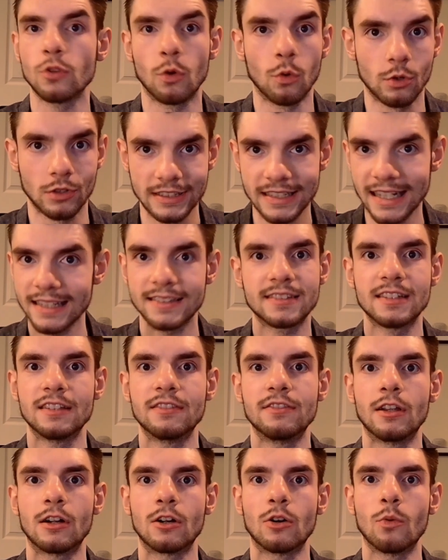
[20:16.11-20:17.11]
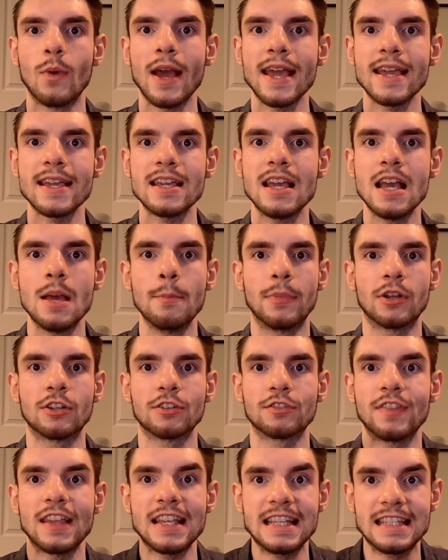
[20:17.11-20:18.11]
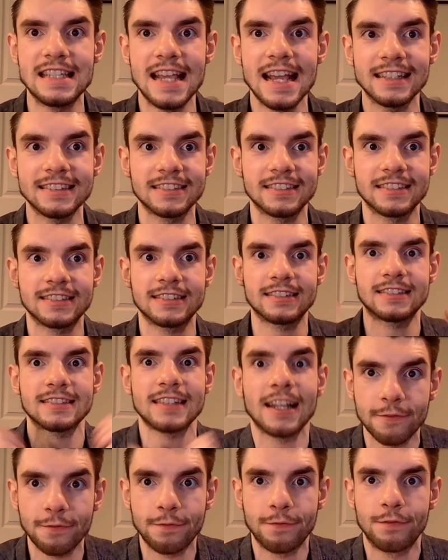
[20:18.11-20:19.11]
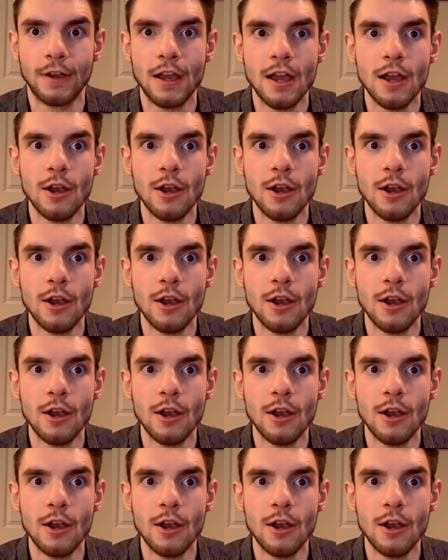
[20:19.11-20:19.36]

or gets in their way because they get stuff